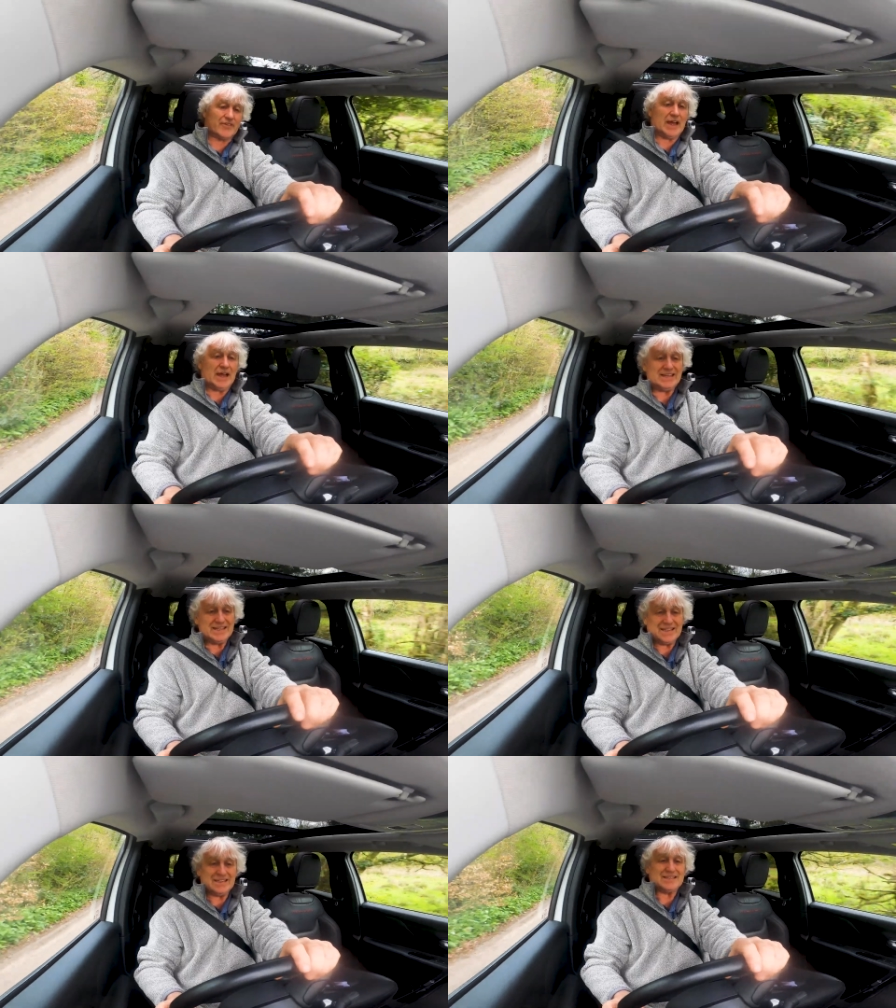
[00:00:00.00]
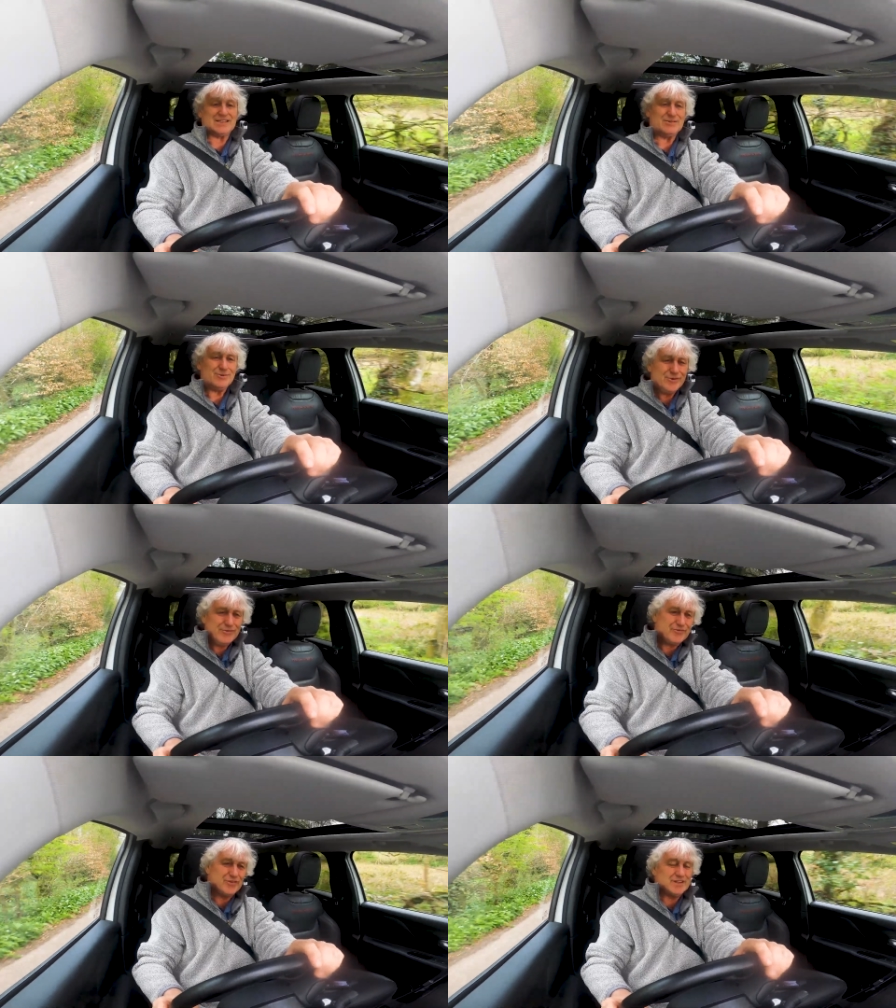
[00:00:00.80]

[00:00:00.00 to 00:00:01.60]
and it's sort of